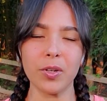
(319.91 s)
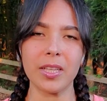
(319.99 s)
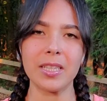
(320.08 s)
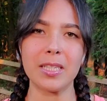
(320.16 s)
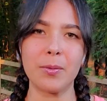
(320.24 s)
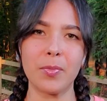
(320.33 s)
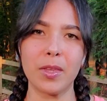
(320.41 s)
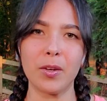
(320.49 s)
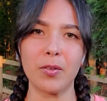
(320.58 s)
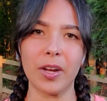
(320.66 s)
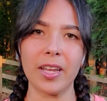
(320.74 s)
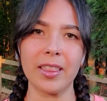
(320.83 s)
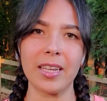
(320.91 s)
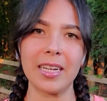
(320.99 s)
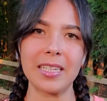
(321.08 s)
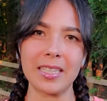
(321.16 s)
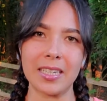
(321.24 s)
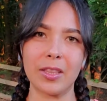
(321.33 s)
And something great that I
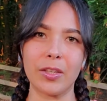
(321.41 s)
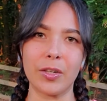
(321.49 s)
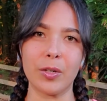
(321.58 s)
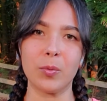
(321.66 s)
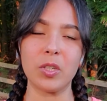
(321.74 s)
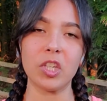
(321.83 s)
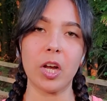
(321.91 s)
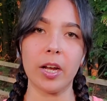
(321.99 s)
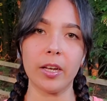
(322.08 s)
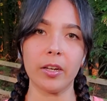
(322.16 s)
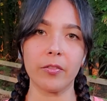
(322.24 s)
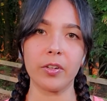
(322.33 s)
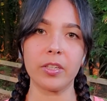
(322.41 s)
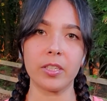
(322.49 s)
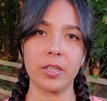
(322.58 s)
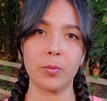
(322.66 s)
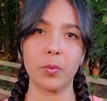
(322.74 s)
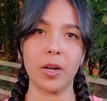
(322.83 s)
did learn, which I never
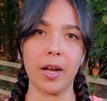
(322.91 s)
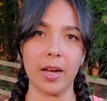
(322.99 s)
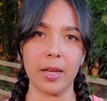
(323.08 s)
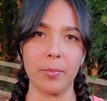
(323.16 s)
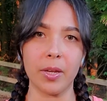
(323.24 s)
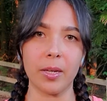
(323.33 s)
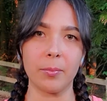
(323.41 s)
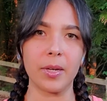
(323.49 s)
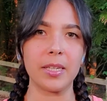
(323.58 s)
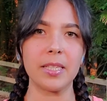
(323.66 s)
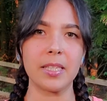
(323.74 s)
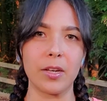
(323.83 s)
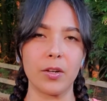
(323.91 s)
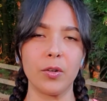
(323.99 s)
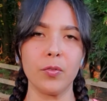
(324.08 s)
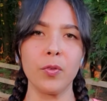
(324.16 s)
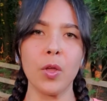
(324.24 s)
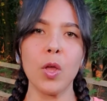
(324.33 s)
did when I made it
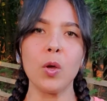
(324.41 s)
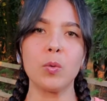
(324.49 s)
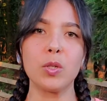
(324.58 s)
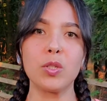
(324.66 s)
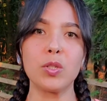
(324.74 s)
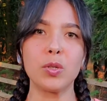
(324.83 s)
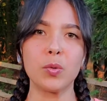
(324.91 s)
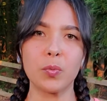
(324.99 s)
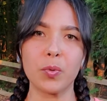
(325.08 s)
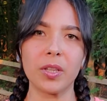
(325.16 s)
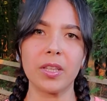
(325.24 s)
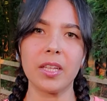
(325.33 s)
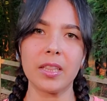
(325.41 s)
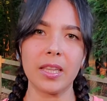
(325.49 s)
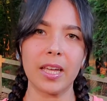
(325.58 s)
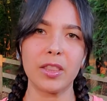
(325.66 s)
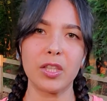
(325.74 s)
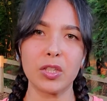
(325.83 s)
myself, was to really
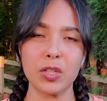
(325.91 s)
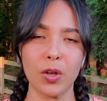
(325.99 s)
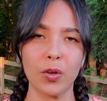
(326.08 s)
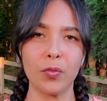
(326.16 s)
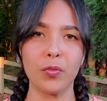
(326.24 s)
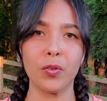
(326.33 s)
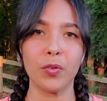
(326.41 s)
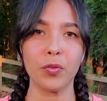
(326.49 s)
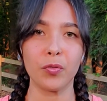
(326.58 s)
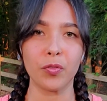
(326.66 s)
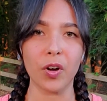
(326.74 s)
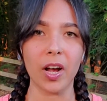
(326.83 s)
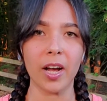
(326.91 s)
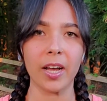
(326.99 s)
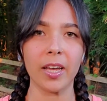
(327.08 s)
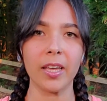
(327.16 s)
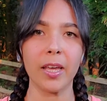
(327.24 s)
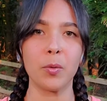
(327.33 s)
let the tofu
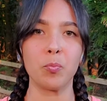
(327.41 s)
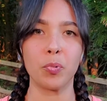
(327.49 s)
fry and